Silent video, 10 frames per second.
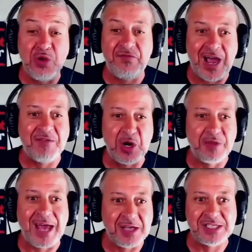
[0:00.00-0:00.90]

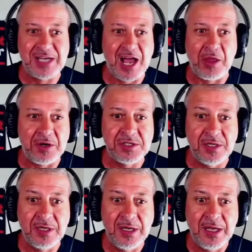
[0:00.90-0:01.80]
$500,000,
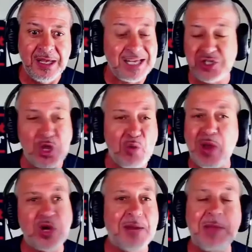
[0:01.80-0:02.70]
that's the only way
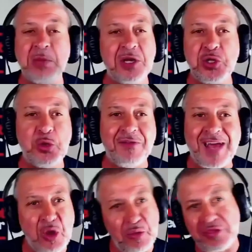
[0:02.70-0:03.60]
we're going to be able to do it. If I
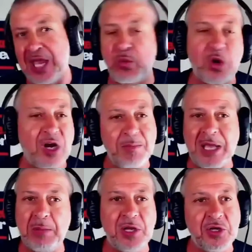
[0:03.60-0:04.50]
don't think we're going to be
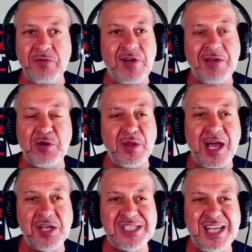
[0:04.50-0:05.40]
able to do
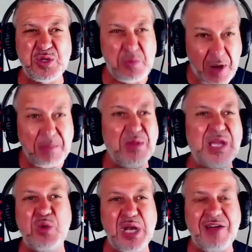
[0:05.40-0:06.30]
$500,000, we probably
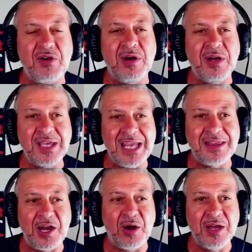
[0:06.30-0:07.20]
will never get
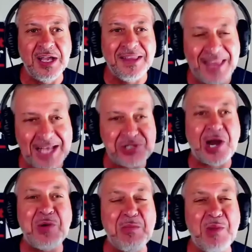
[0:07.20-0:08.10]
there. that's what I
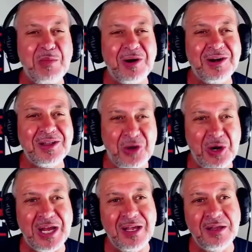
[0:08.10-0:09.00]
remember
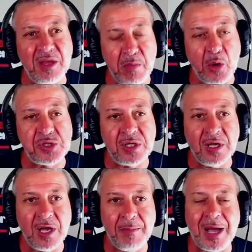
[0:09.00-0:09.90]
learning the most
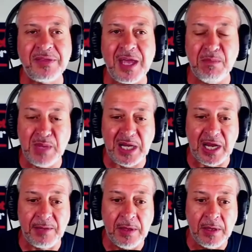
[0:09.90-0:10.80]
about that meeting.